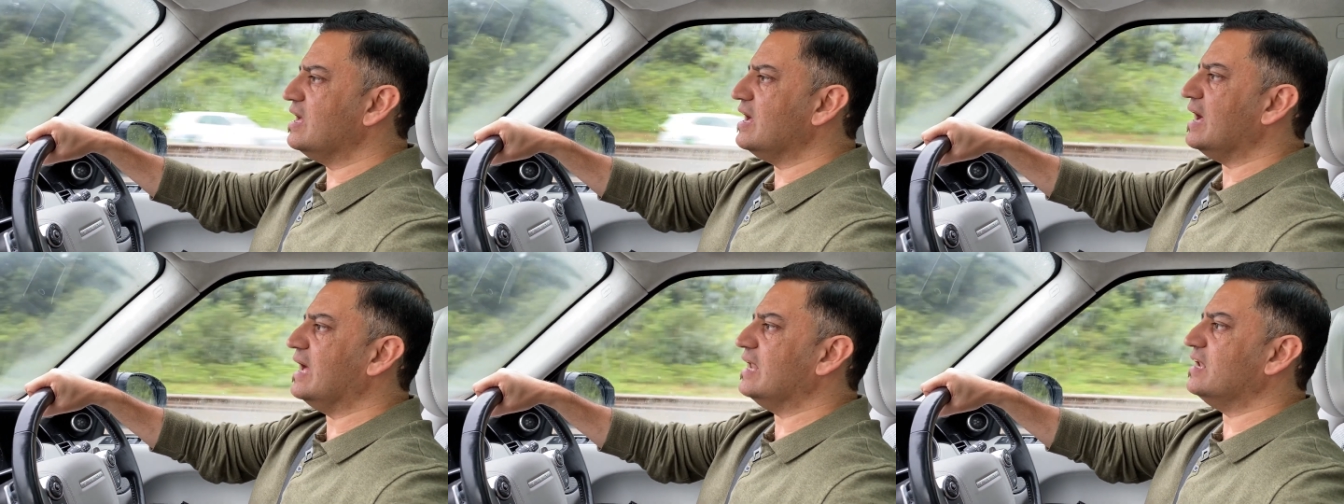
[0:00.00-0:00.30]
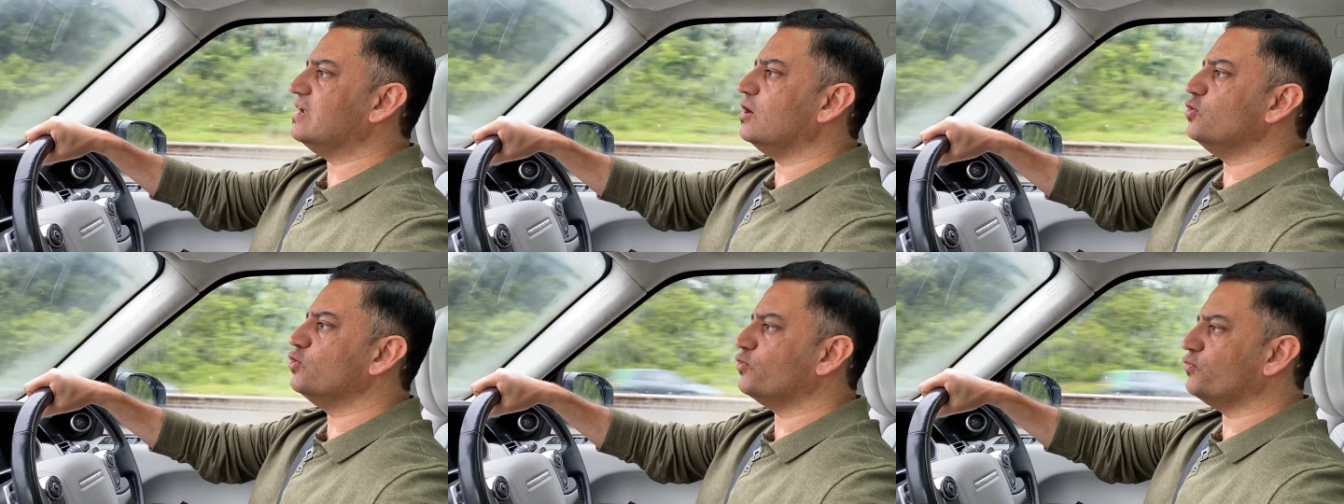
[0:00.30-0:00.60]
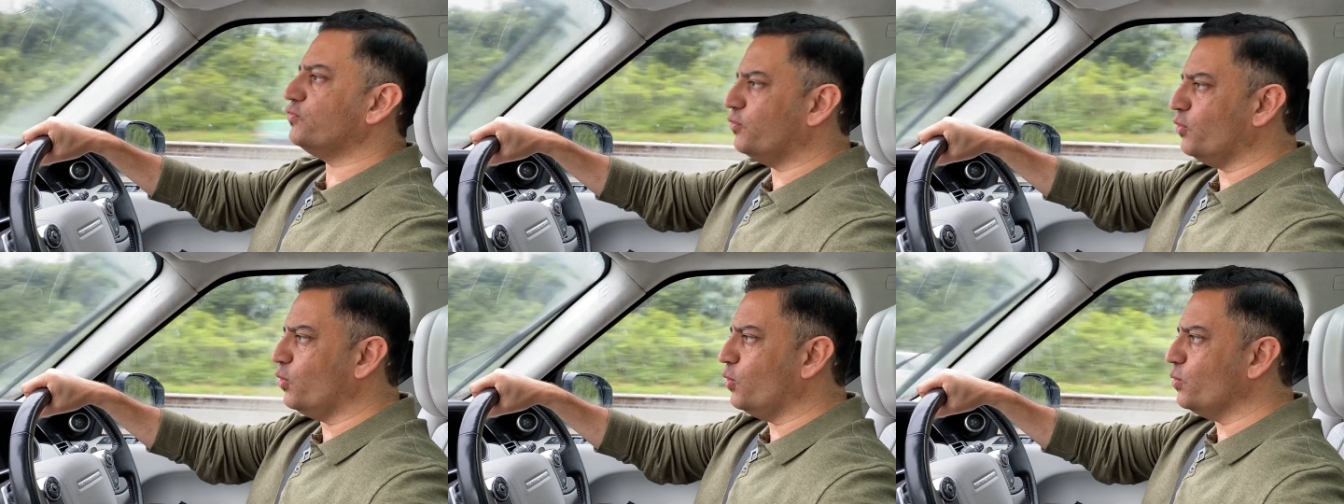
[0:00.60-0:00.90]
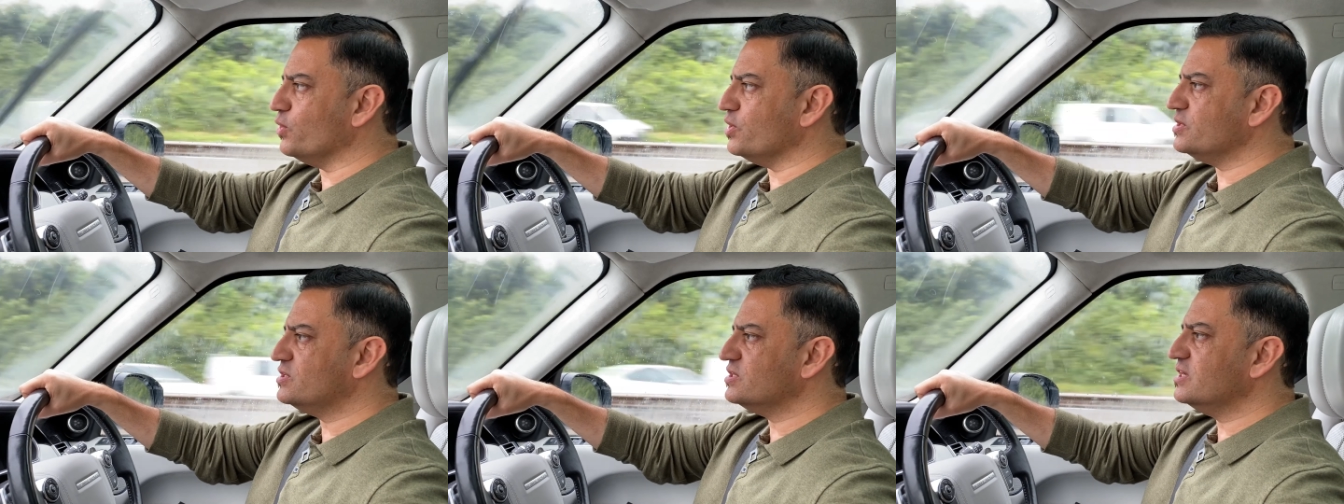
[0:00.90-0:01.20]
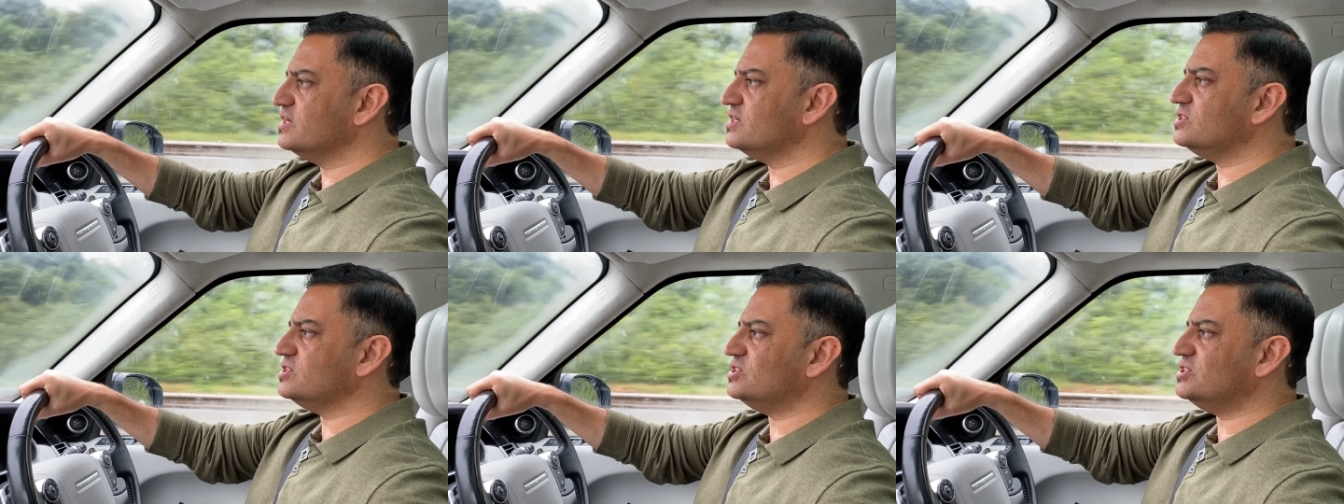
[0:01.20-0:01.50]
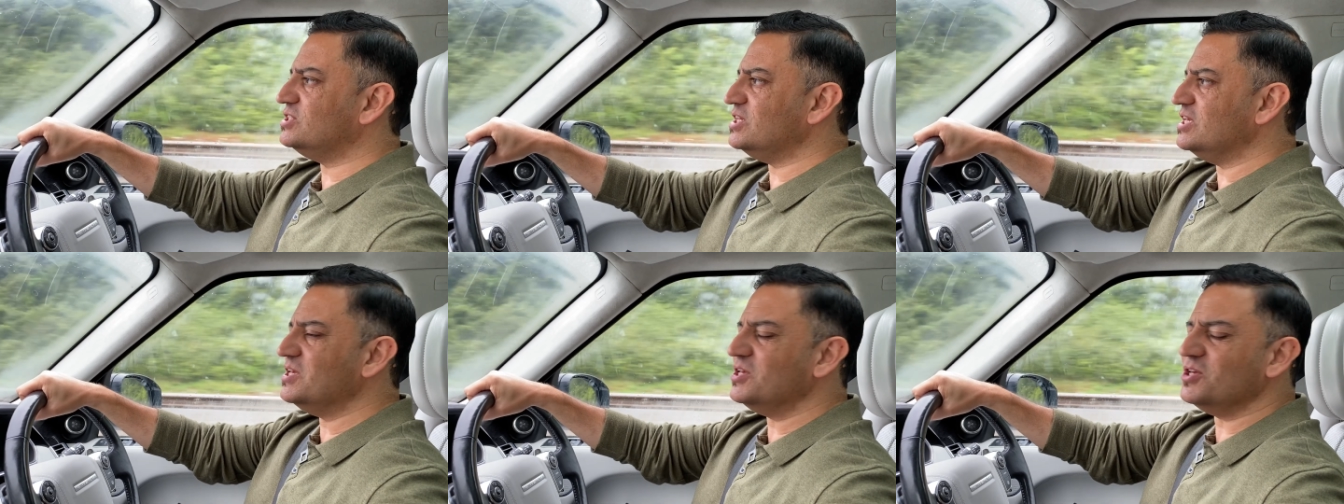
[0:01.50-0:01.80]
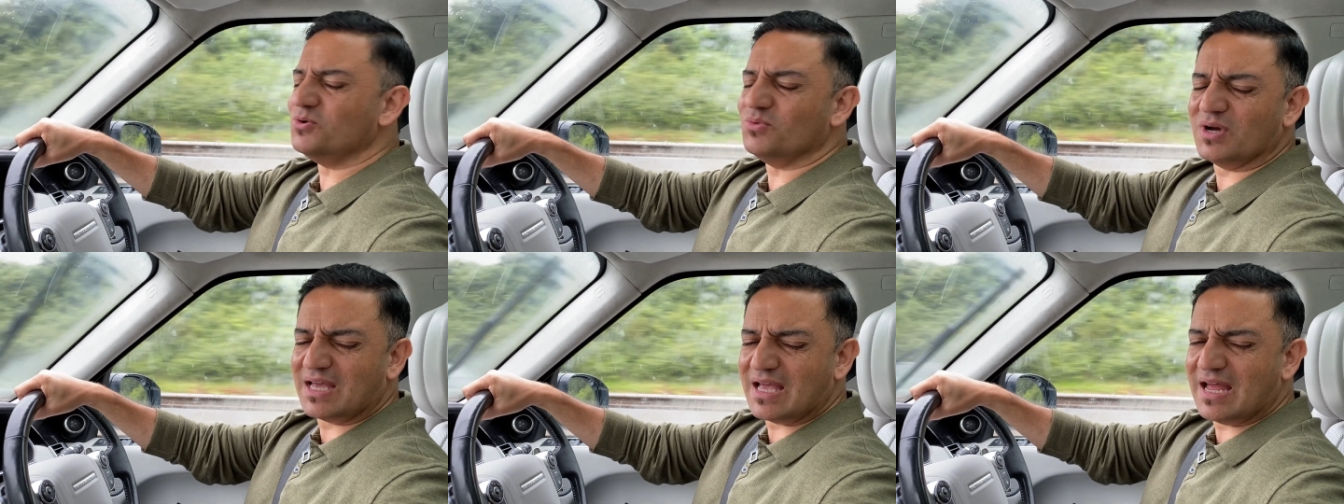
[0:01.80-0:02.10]
and I look forward to seeing
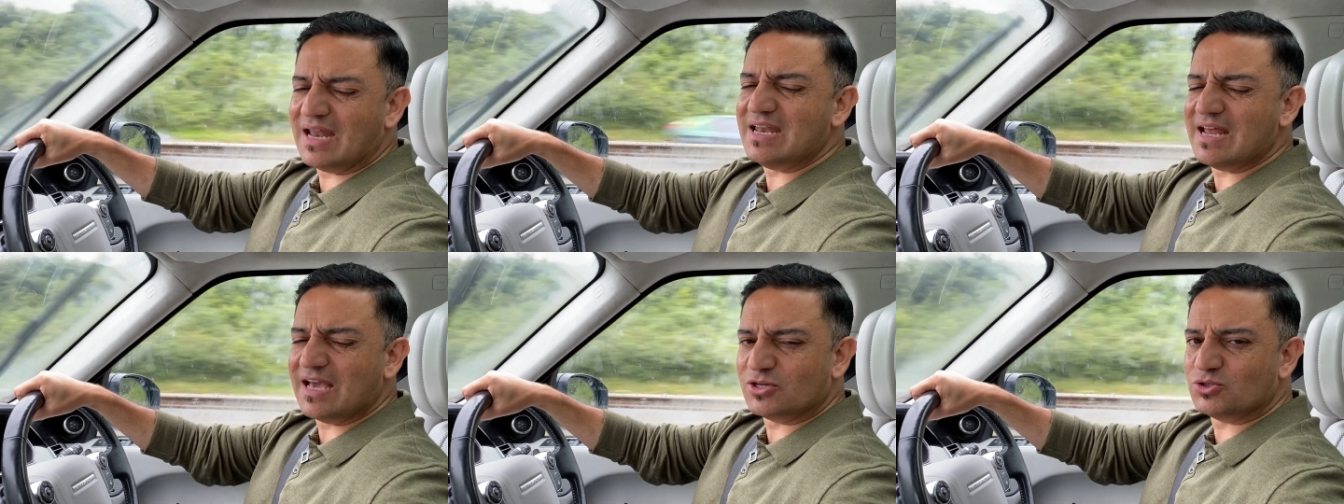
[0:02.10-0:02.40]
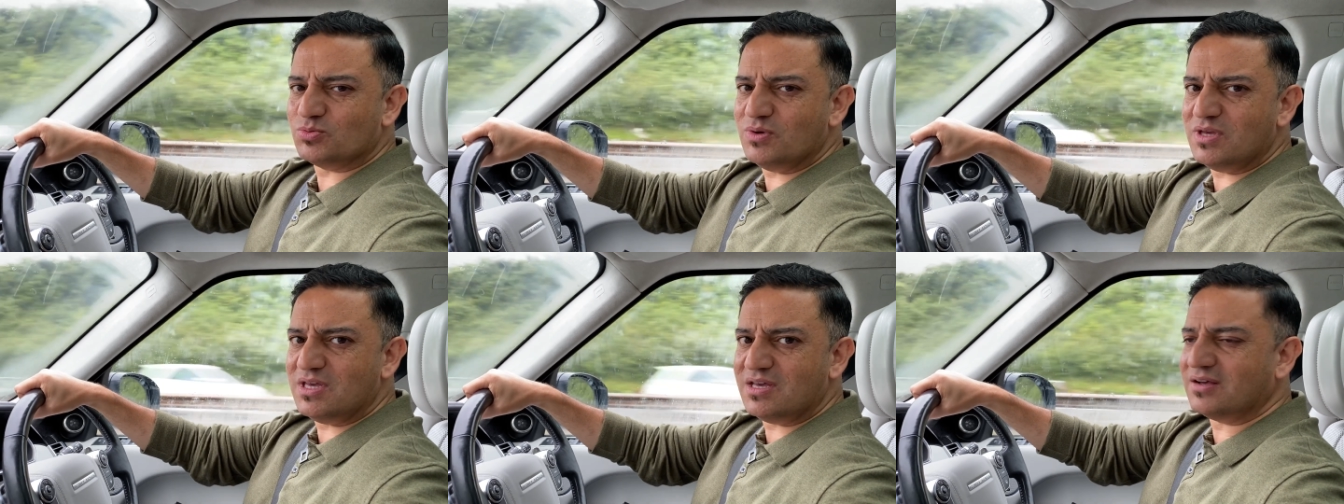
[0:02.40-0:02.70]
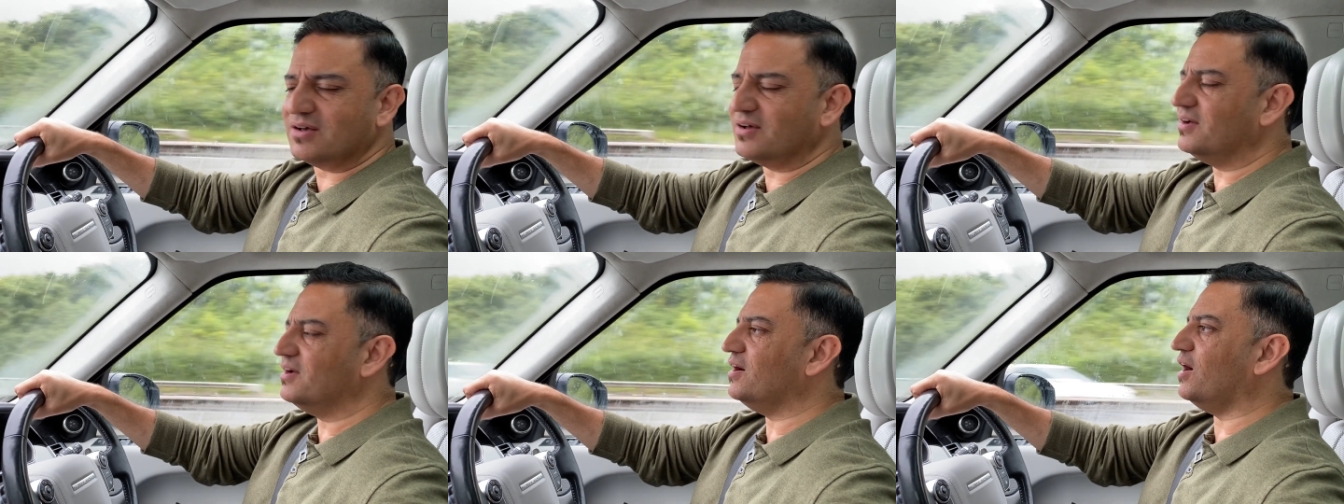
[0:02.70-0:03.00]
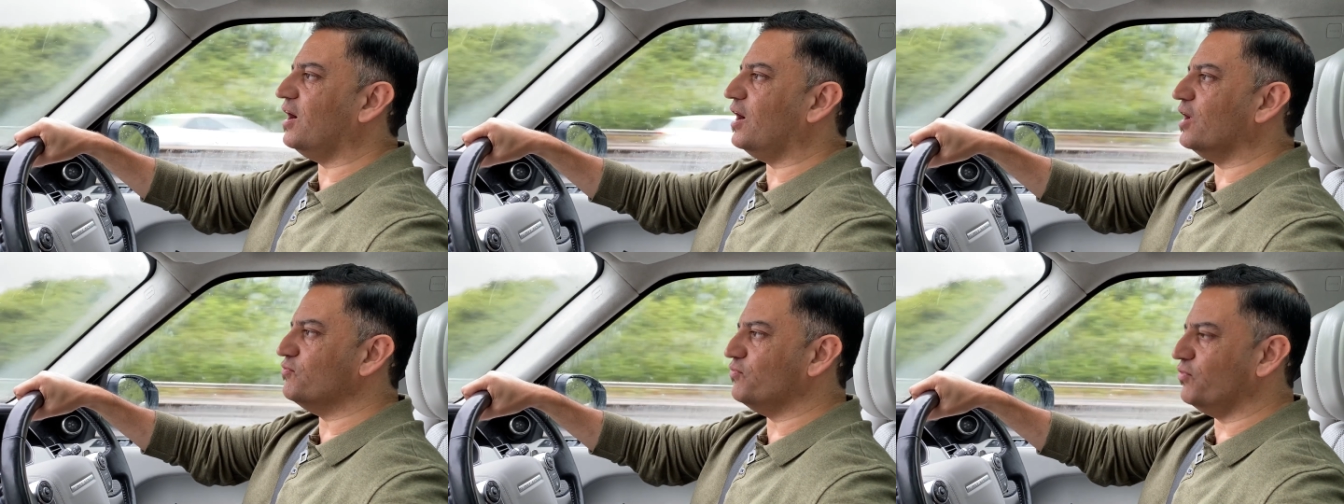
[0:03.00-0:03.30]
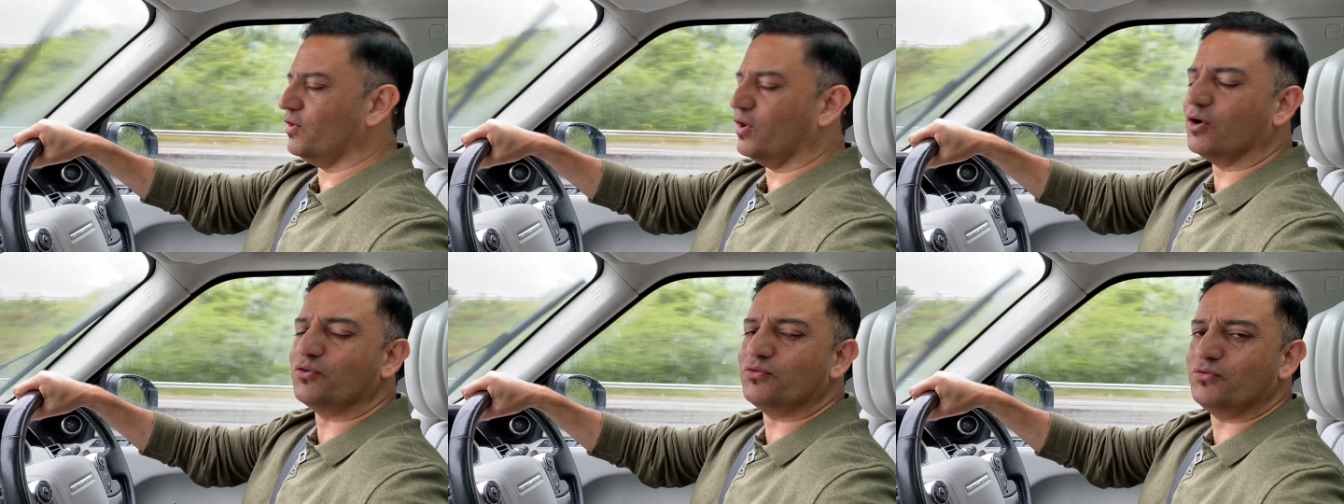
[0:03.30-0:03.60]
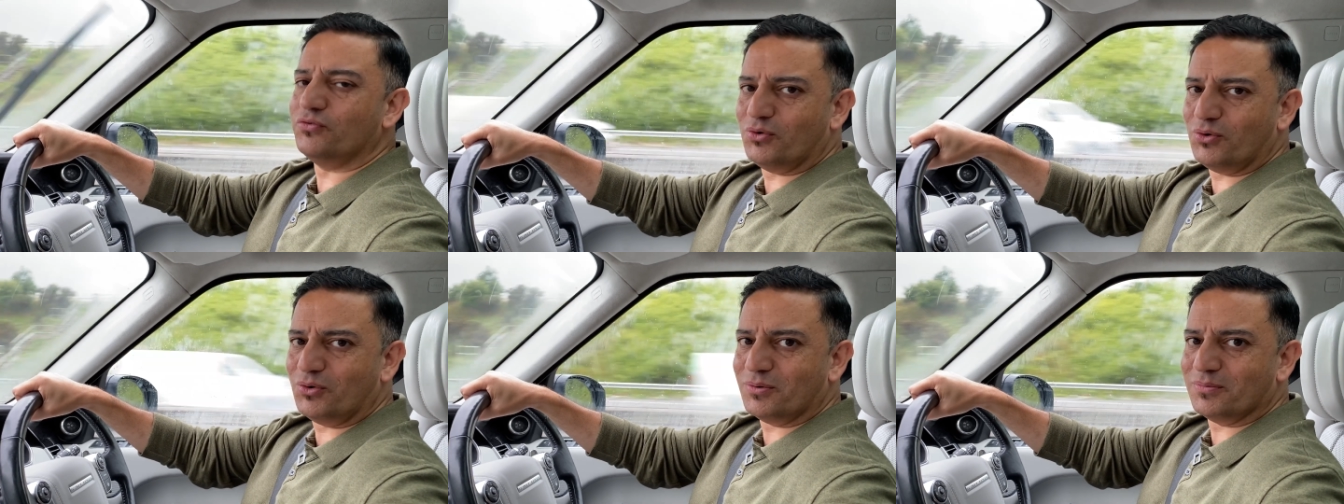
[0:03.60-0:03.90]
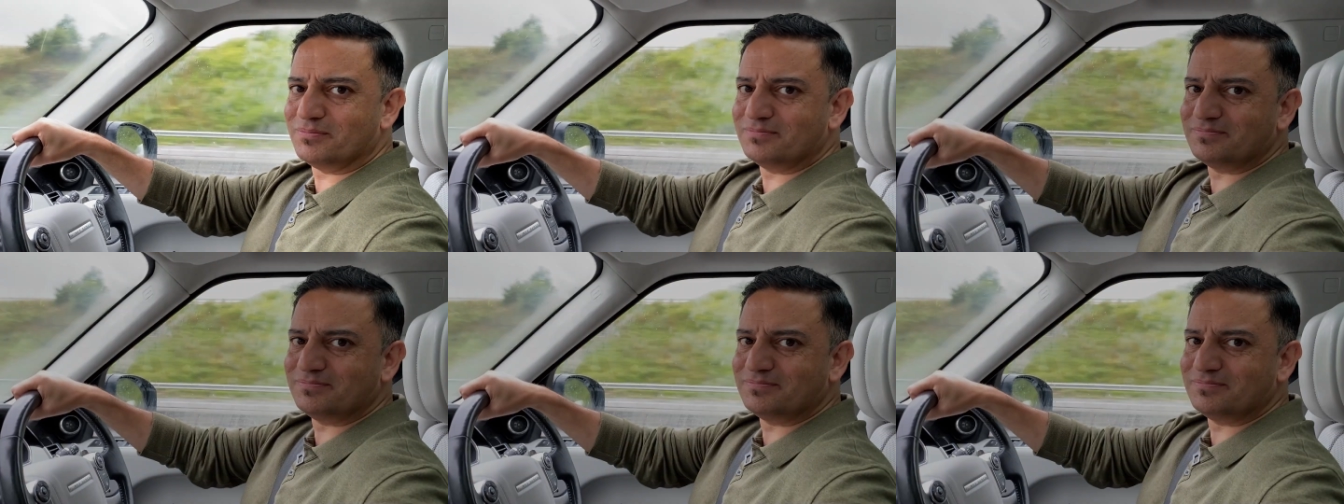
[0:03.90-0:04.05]
you again next week on vlog four.